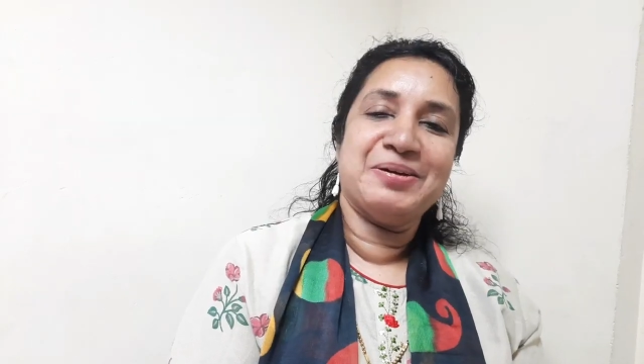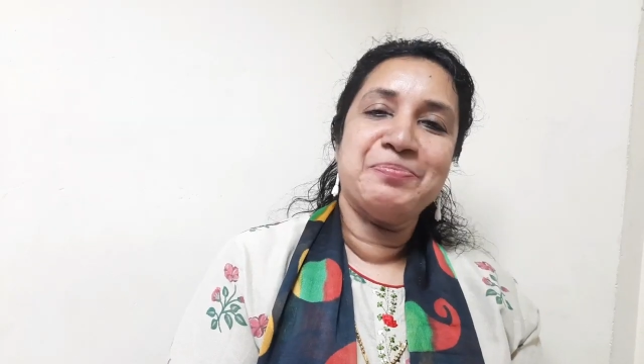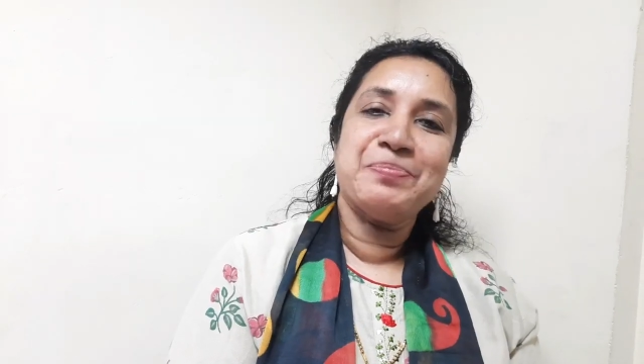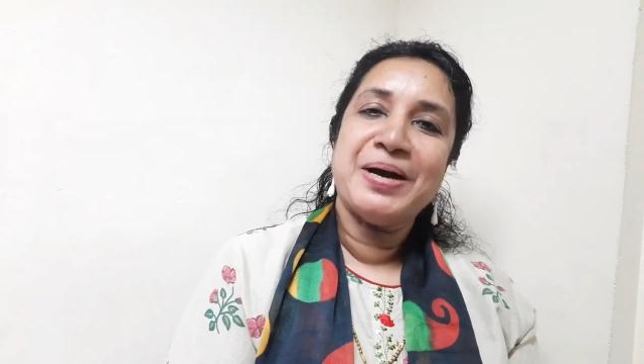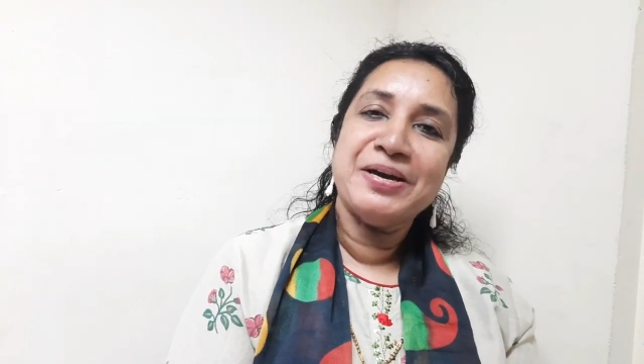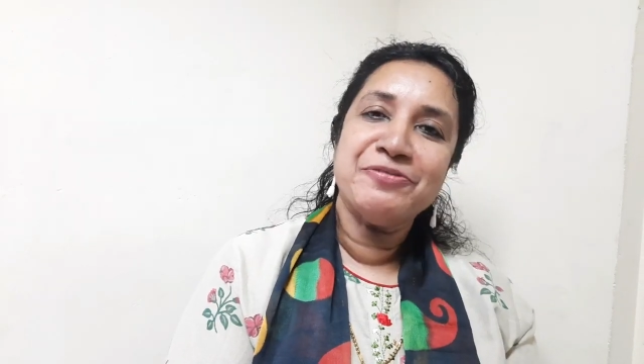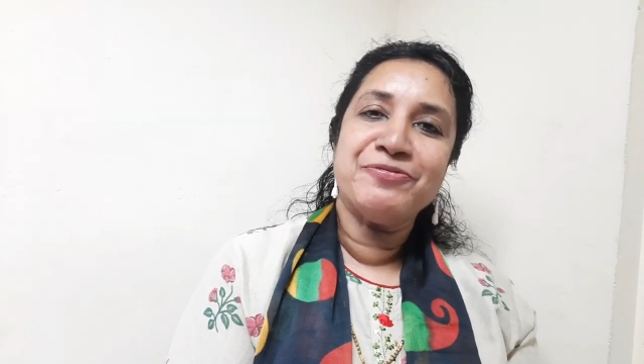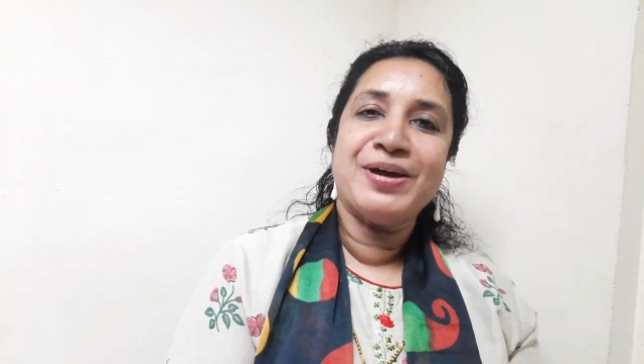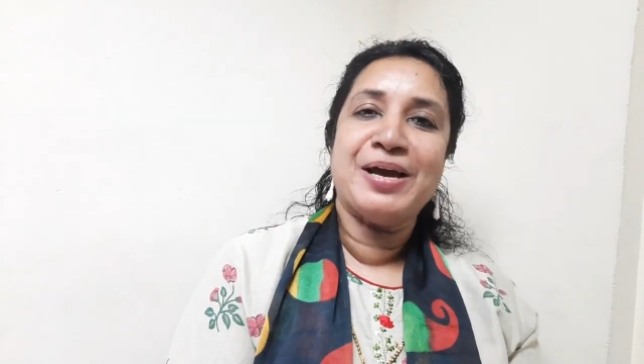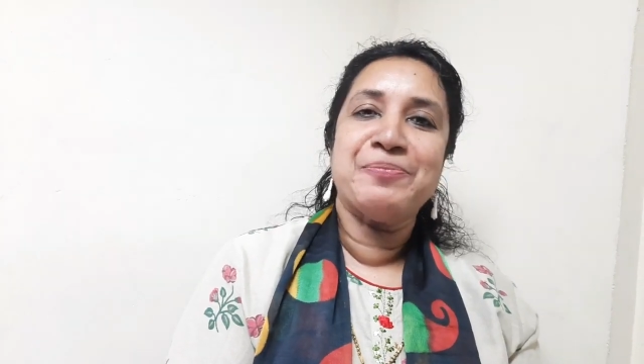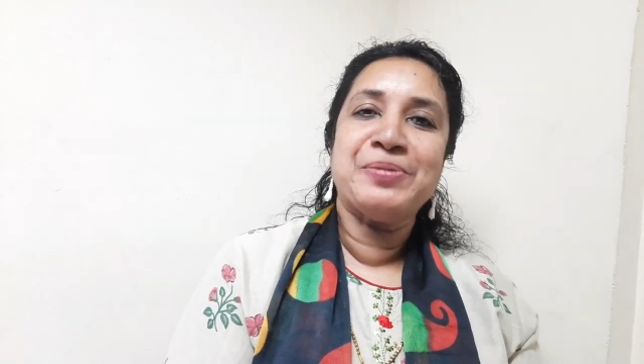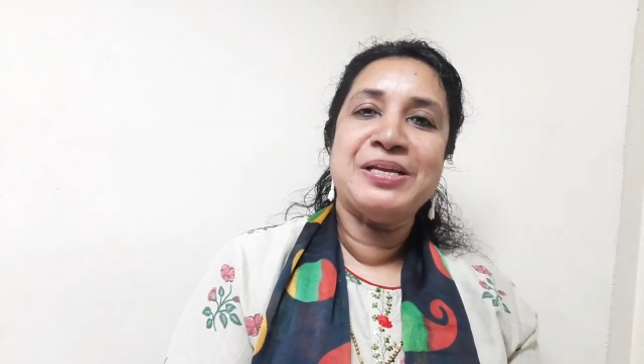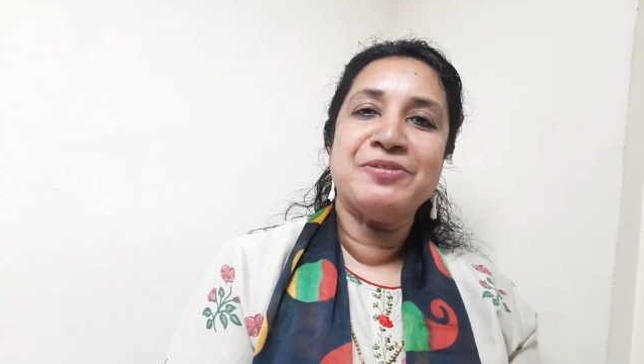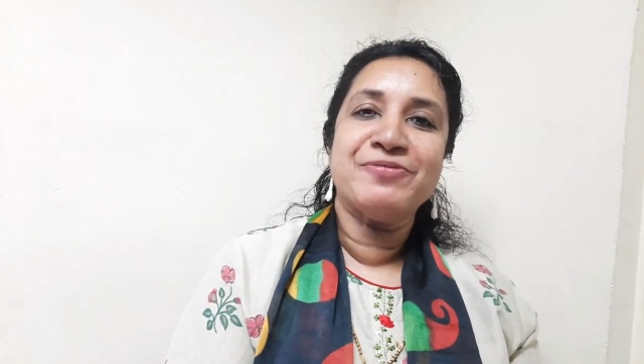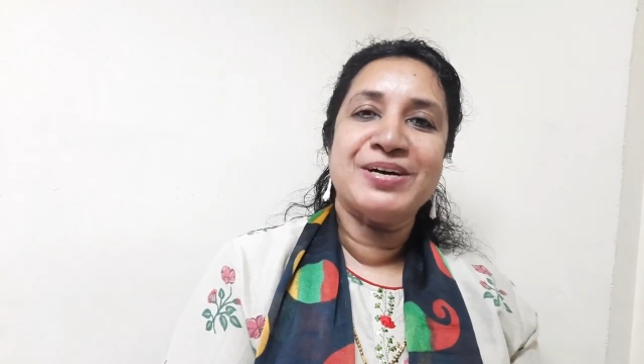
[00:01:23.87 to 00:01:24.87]
My
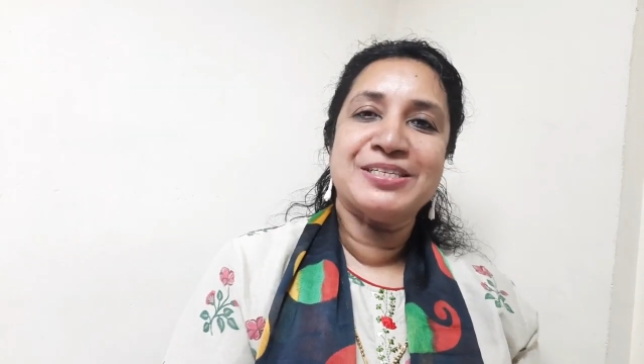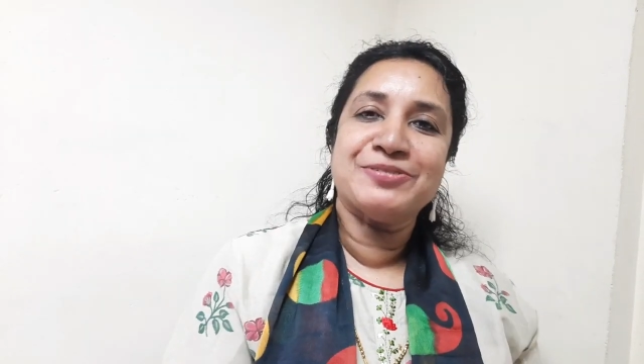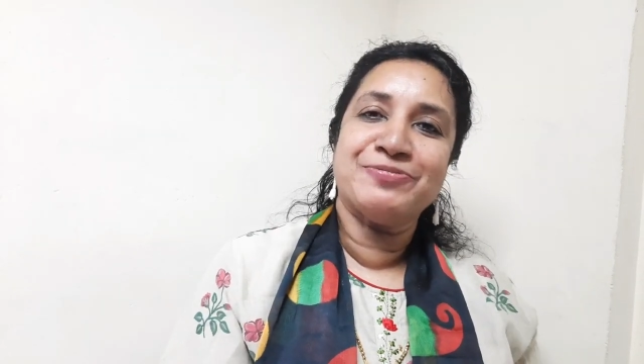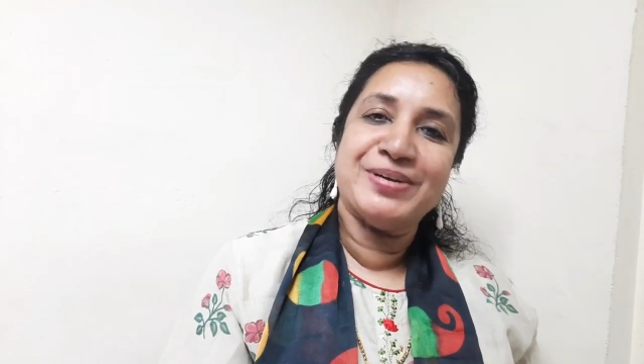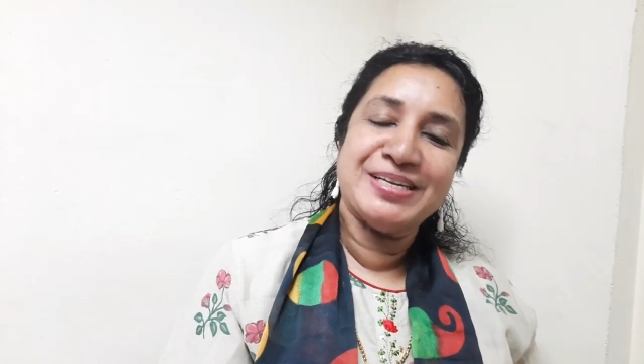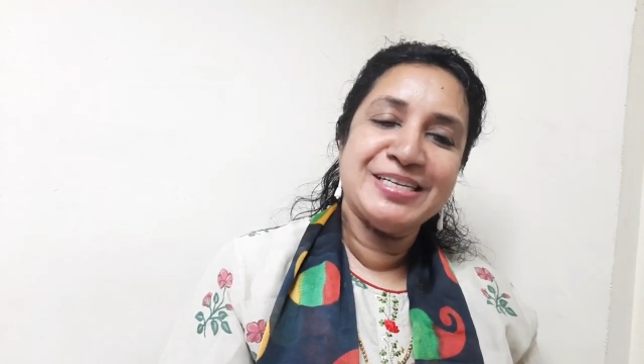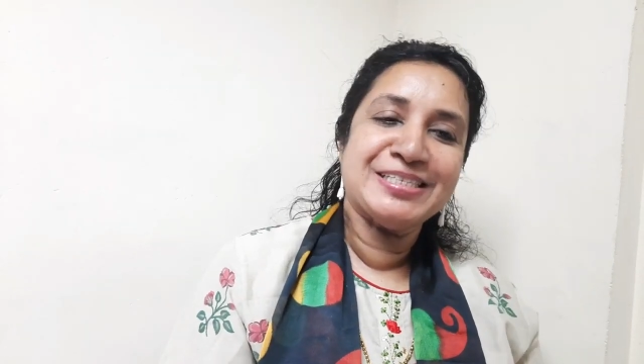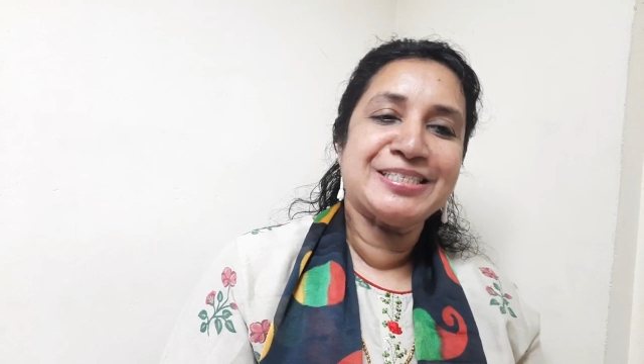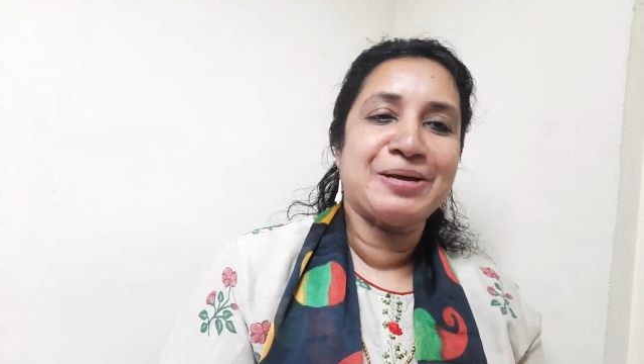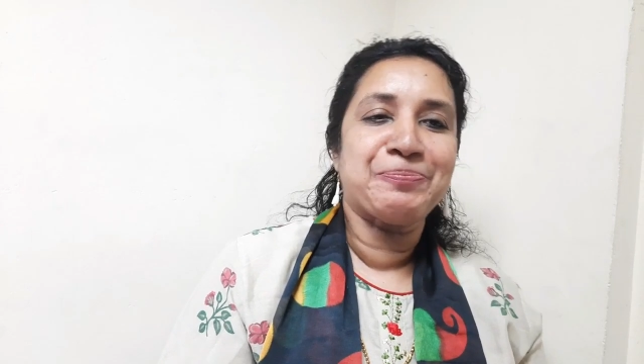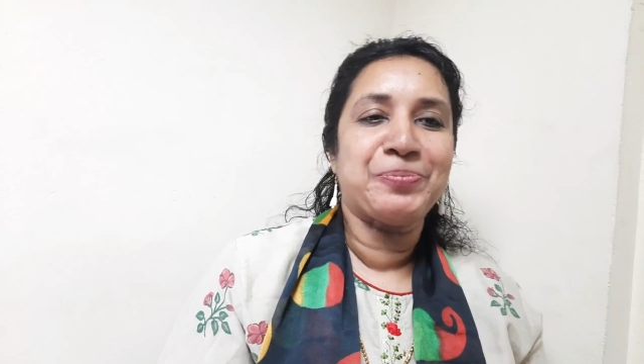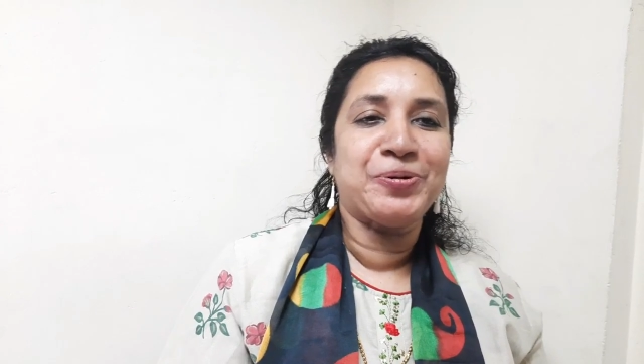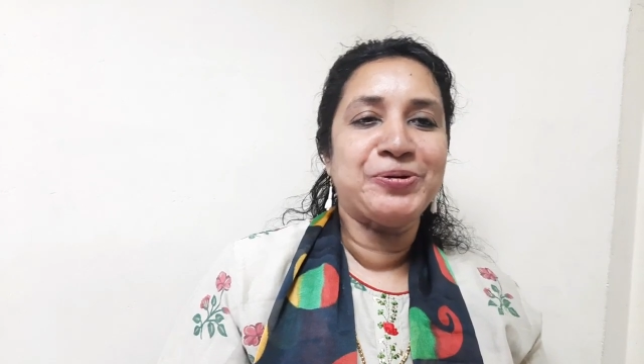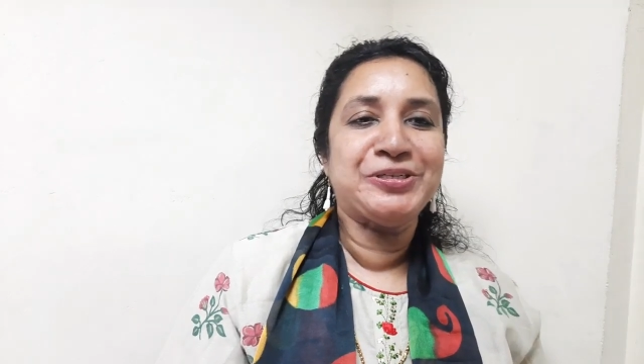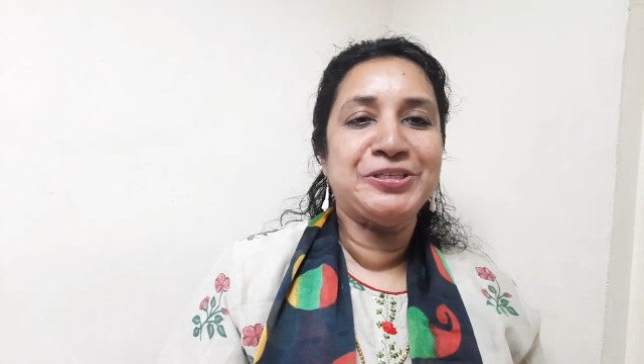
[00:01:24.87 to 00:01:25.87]
family was very
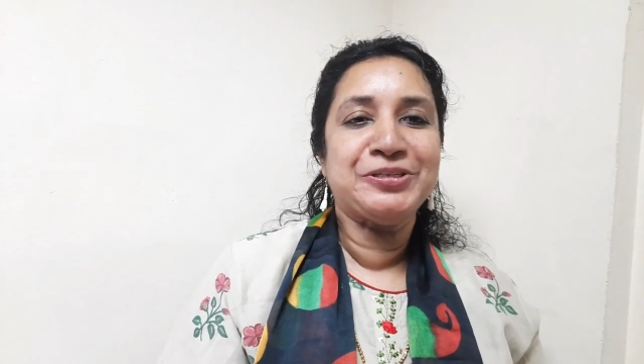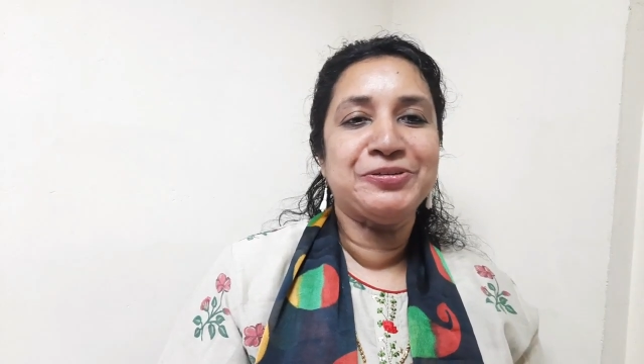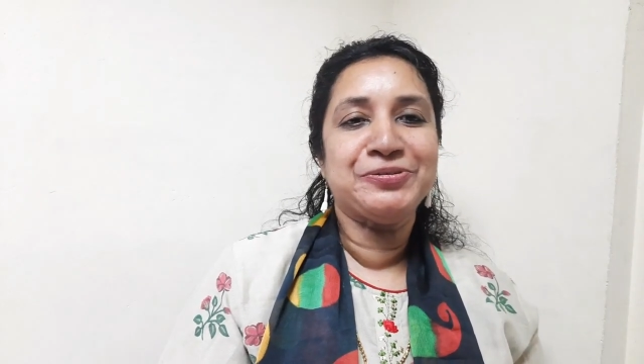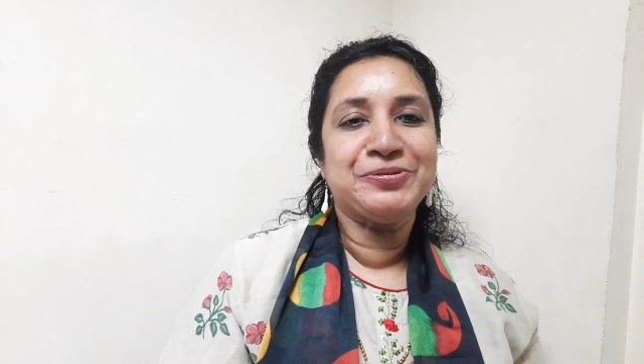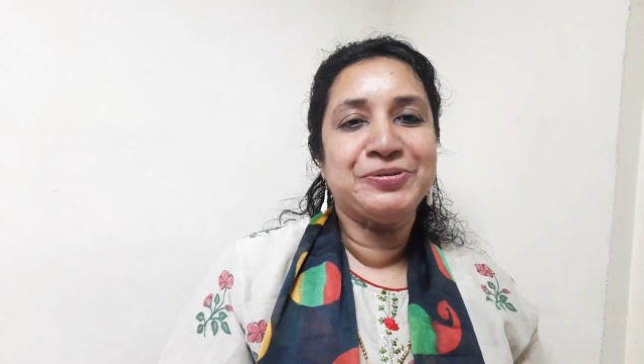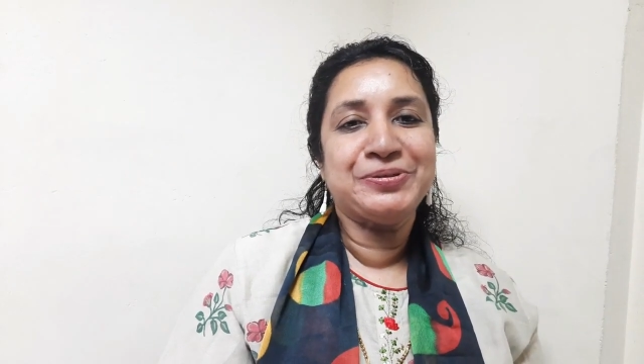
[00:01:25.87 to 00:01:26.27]
supportive